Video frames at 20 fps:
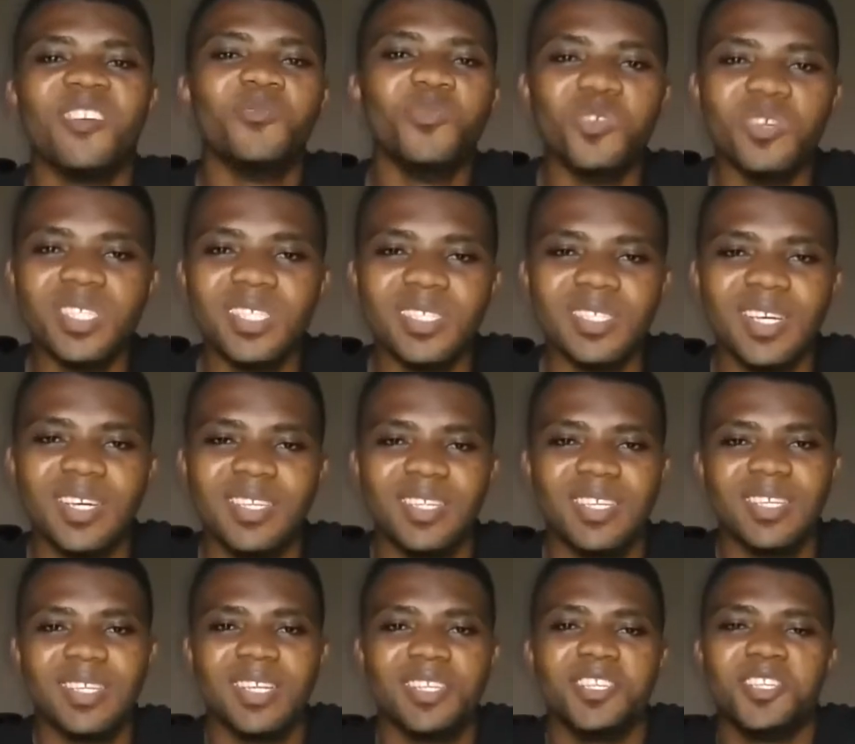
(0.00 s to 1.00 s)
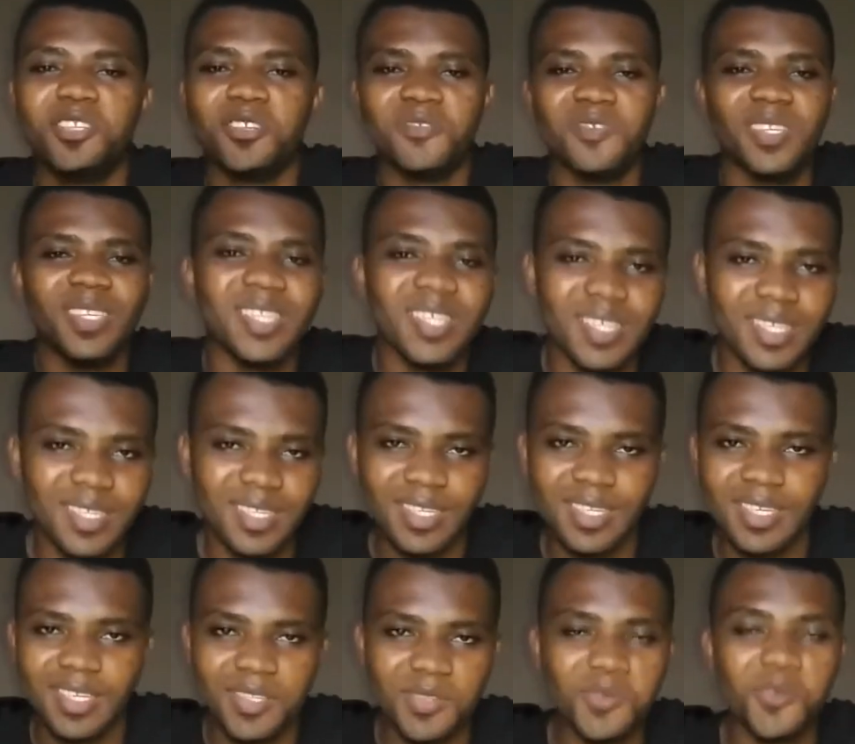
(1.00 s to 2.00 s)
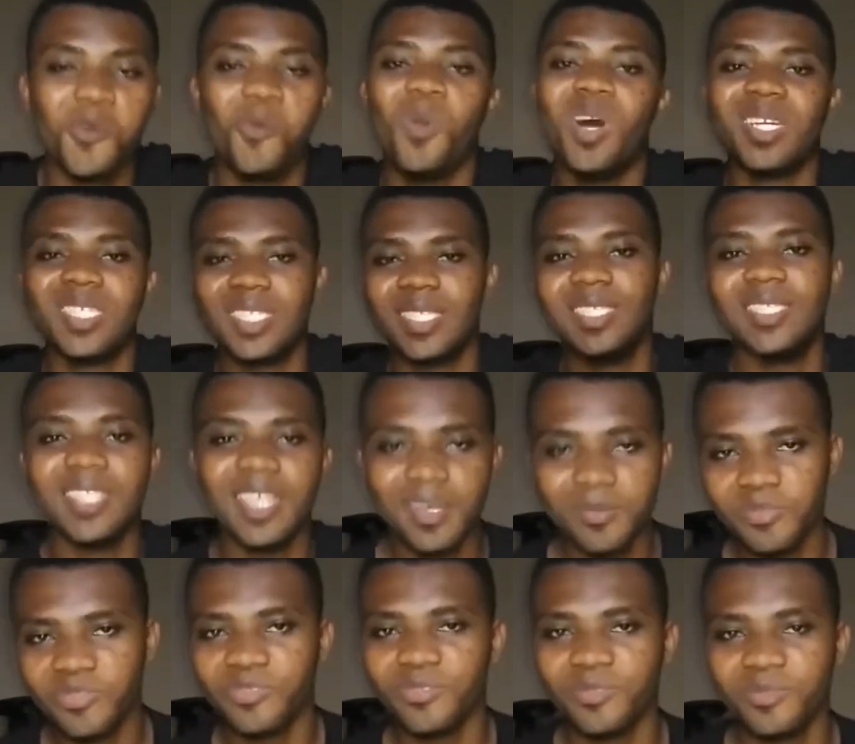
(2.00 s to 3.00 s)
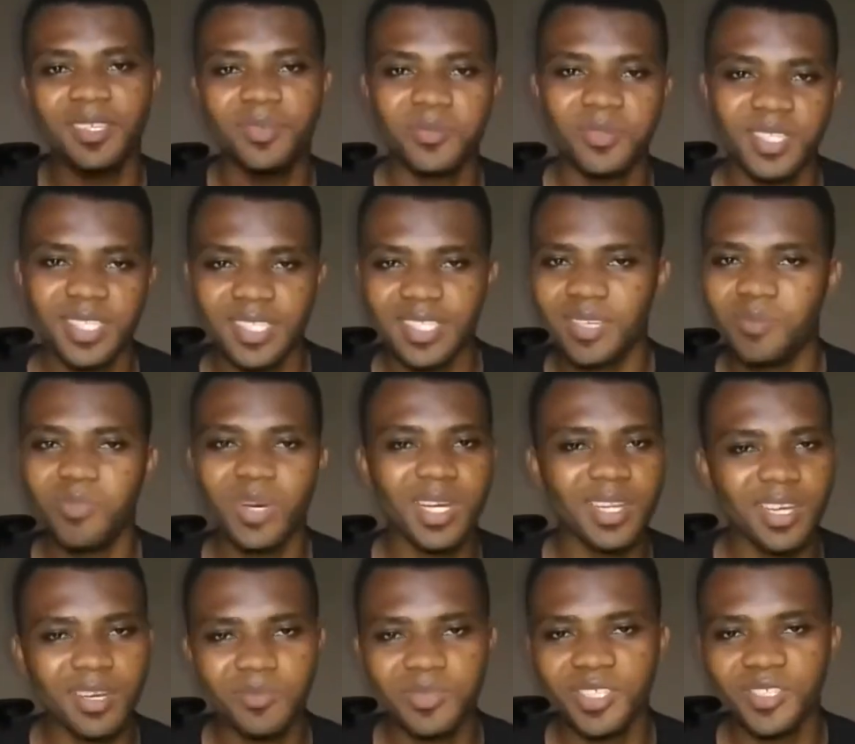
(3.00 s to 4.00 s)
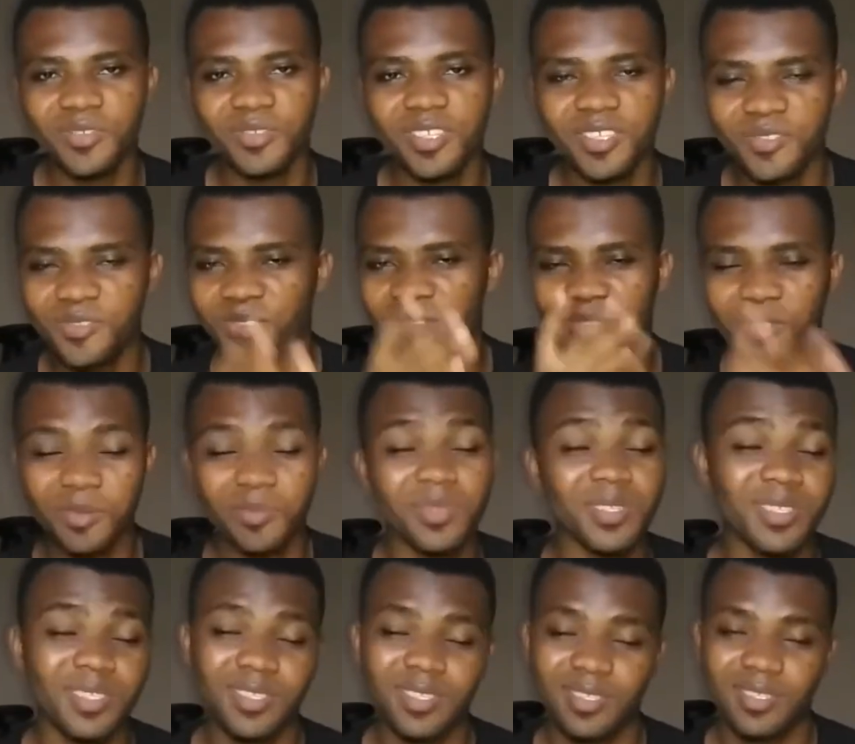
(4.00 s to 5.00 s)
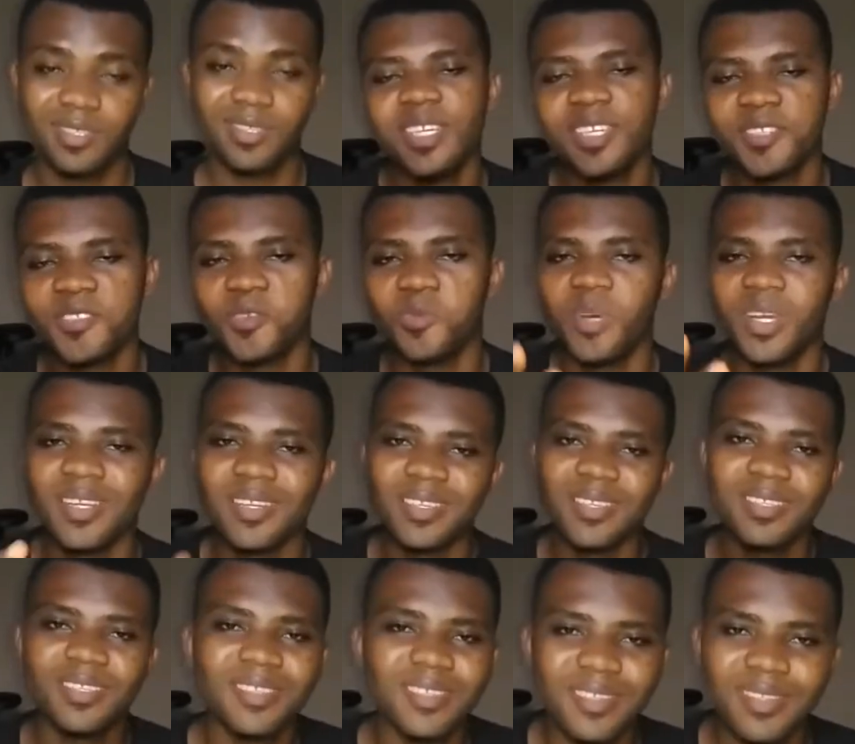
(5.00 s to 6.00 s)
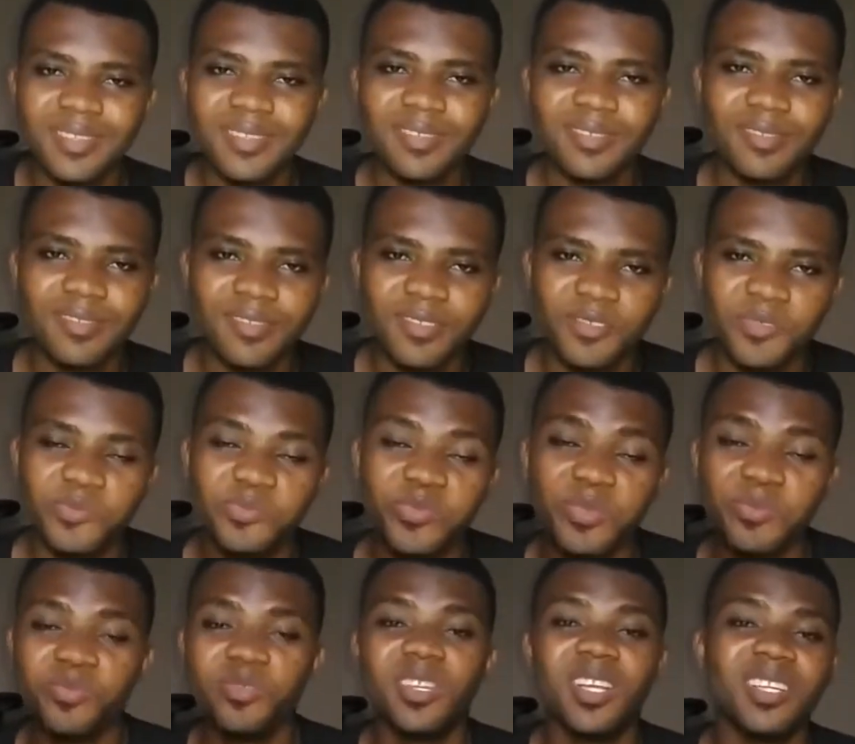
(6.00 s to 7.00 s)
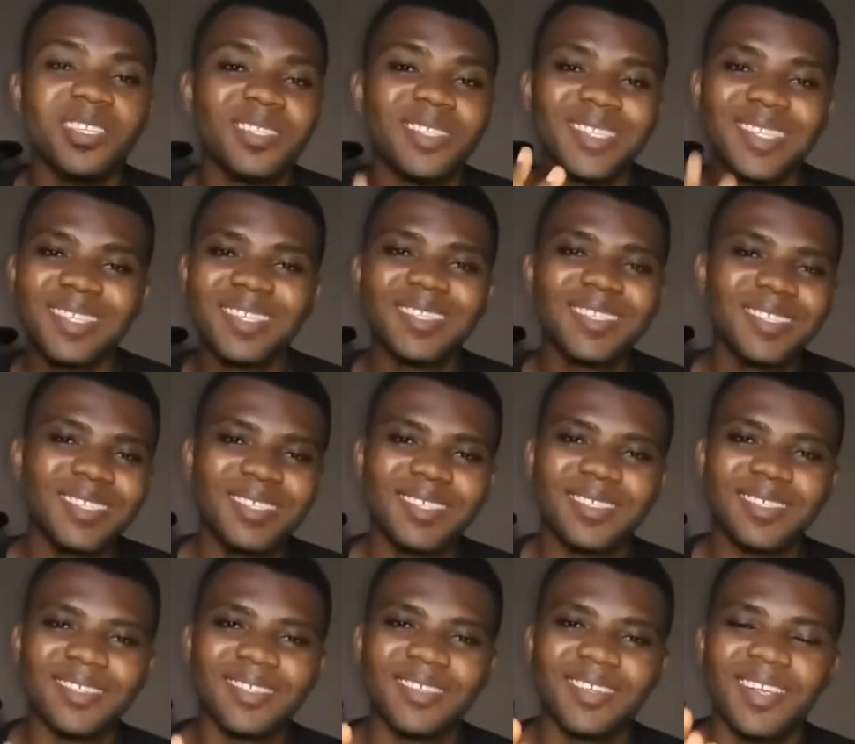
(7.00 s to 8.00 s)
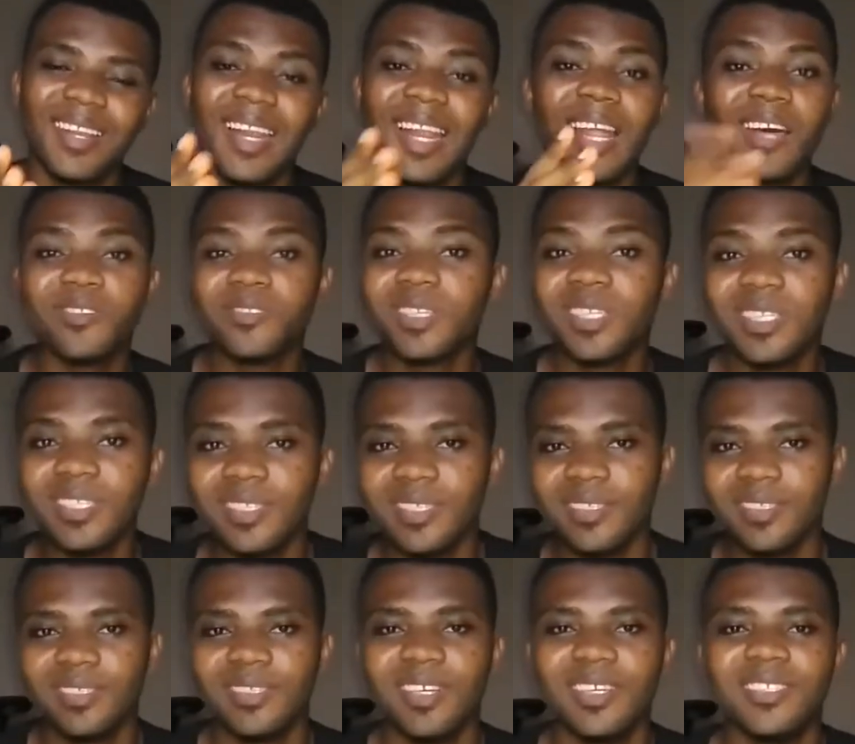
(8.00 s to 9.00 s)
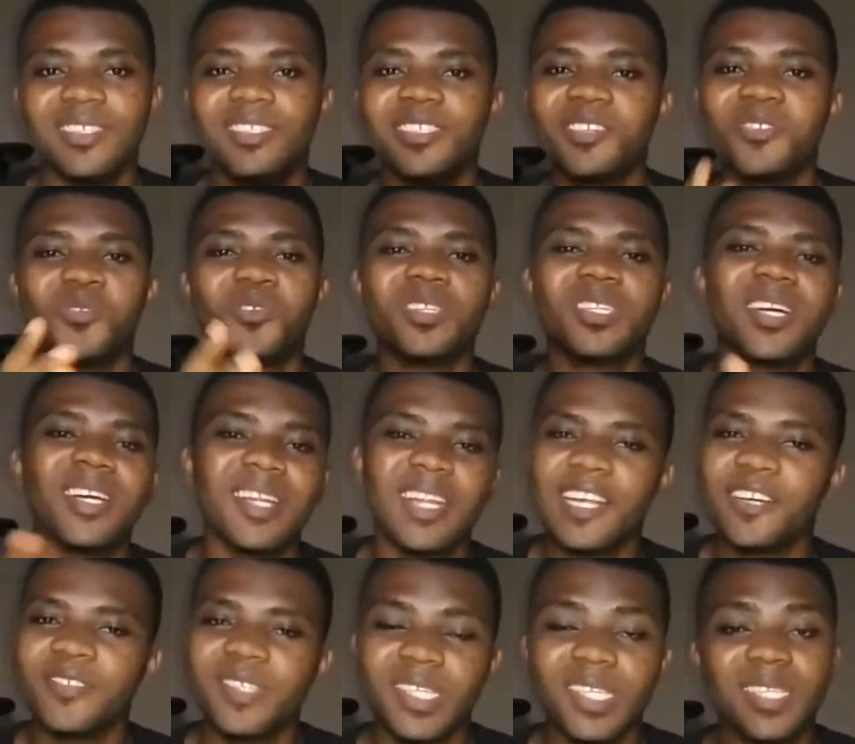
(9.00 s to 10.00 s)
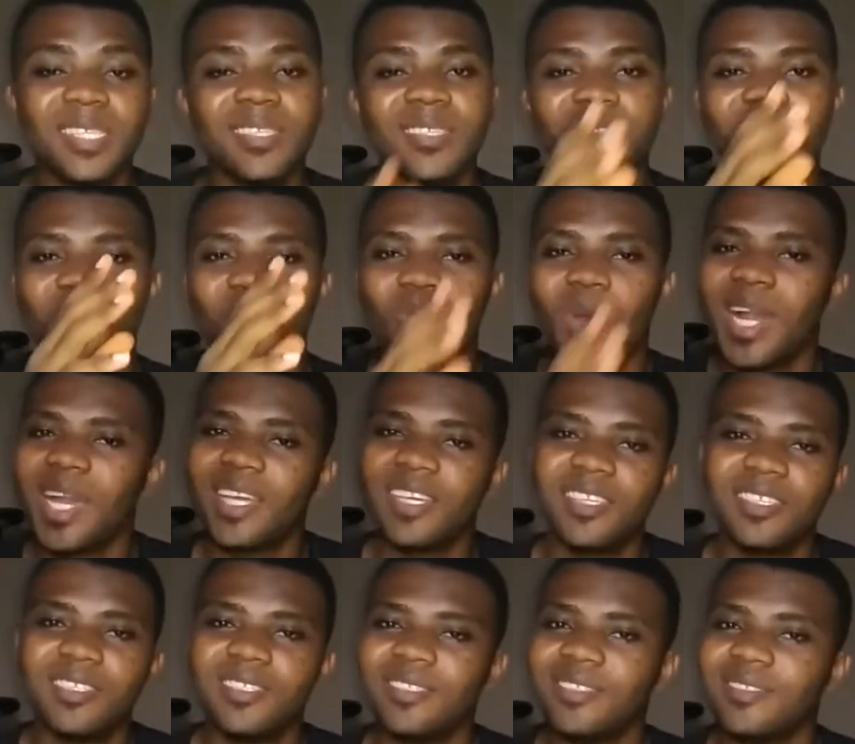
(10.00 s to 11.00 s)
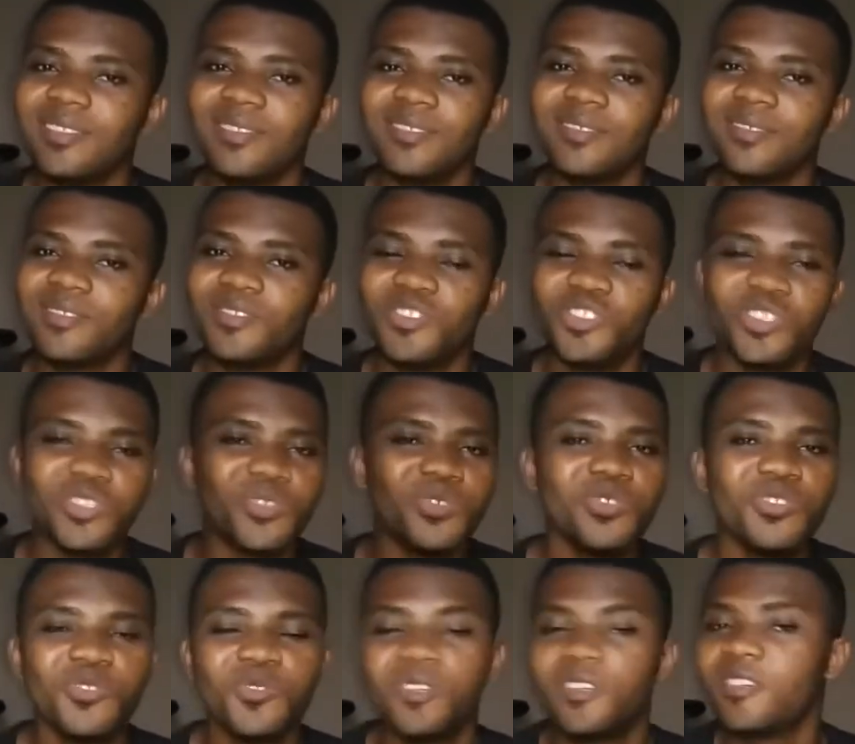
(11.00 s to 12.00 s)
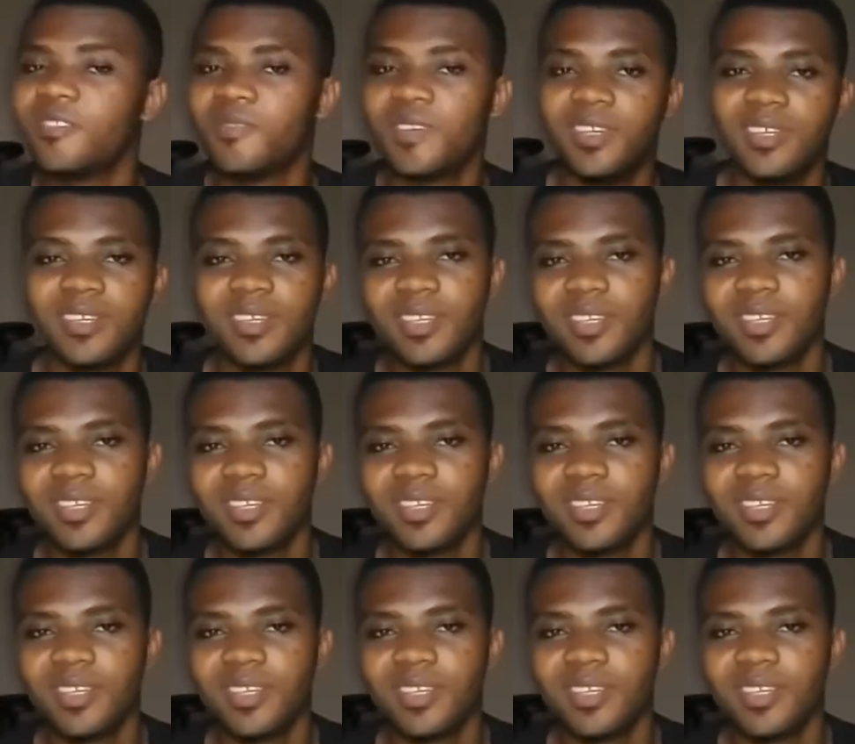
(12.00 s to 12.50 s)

money. And then at the end of the day, they'll come and kidnap you. It is a bad habit. You need to stop it. Next on my list is people that drink loudly. That drink water loudly, wine, juice, whatever.